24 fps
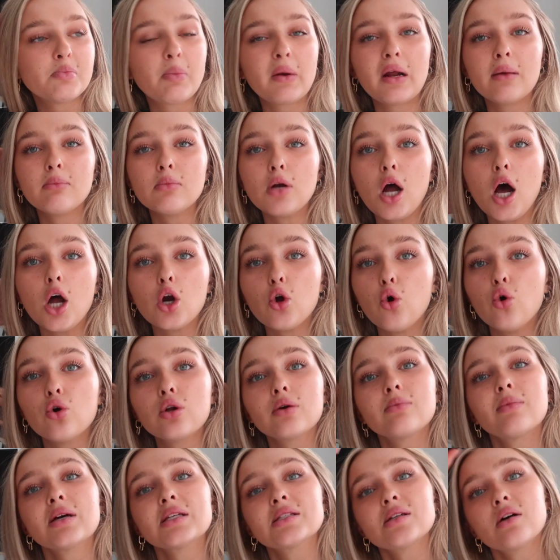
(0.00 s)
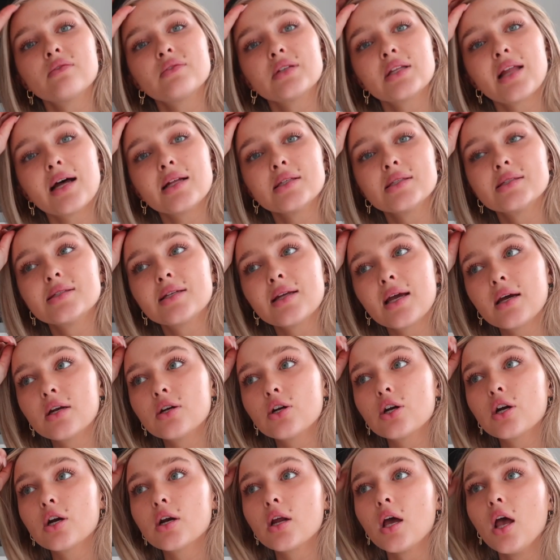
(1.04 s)
but I'm not holding myself to that
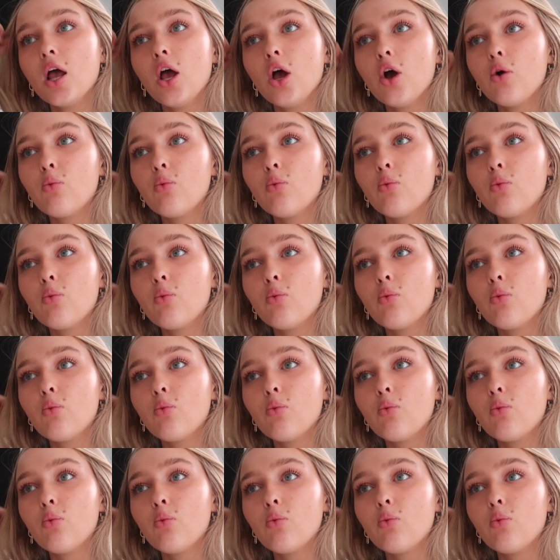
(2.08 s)
standard